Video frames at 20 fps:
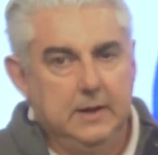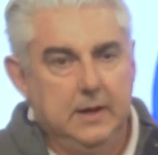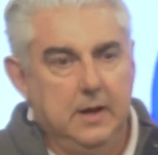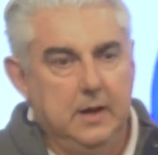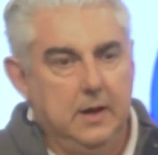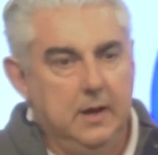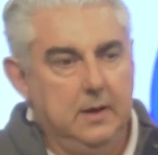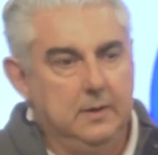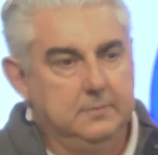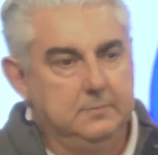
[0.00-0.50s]

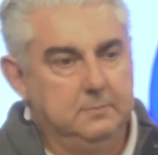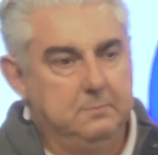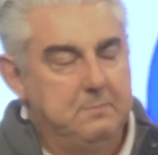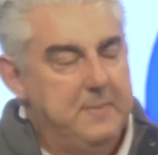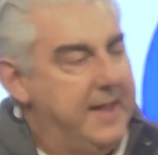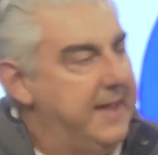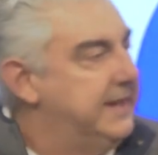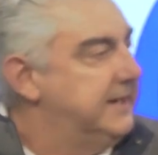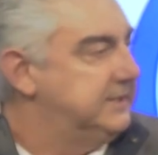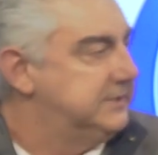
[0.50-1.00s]
uh,
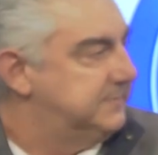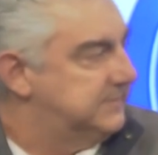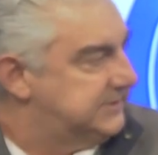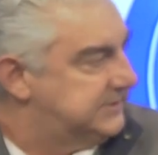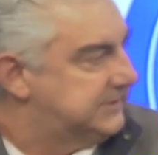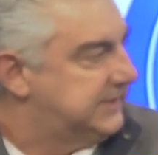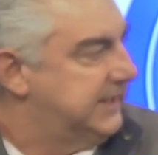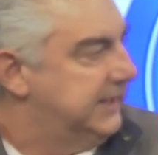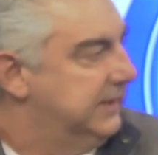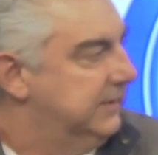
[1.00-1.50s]
management
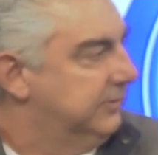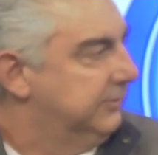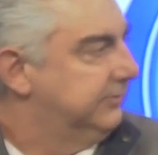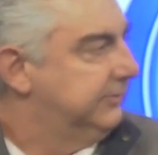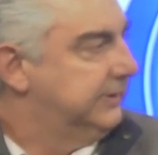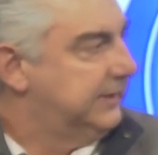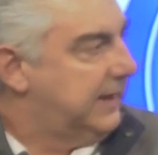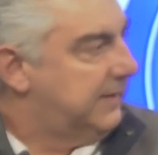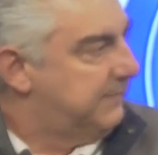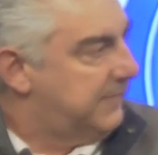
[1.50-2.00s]
skills,
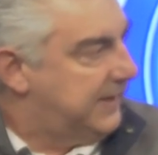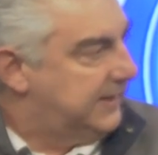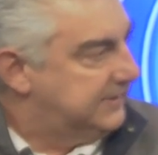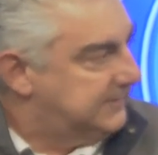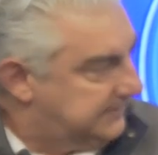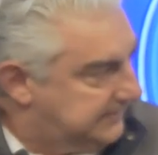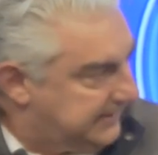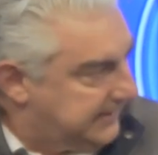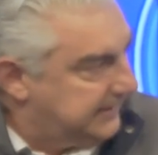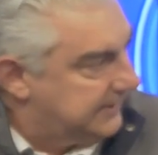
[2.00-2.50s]
then I
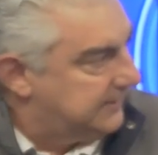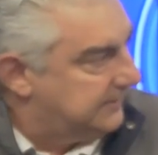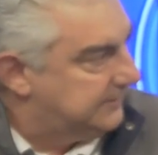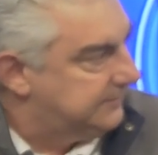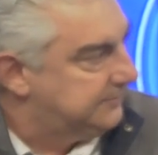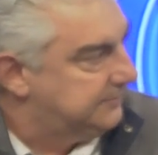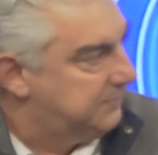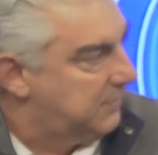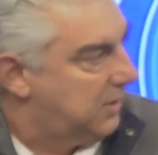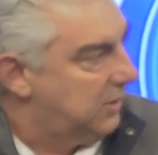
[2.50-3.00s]
might take a
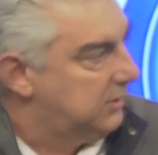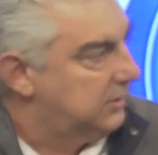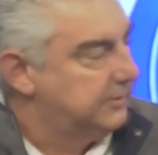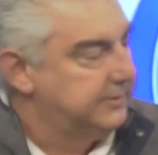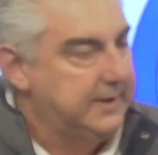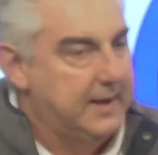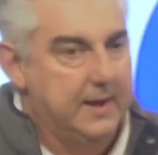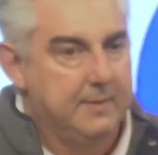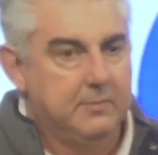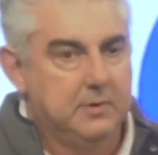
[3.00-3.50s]
smaller
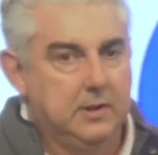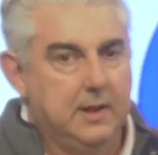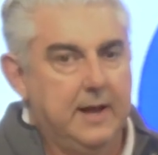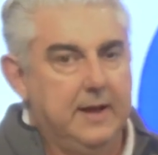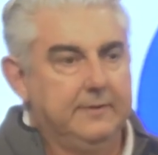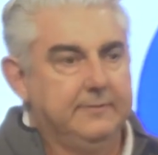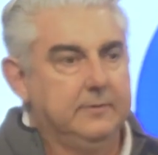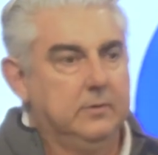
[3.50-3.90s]
type class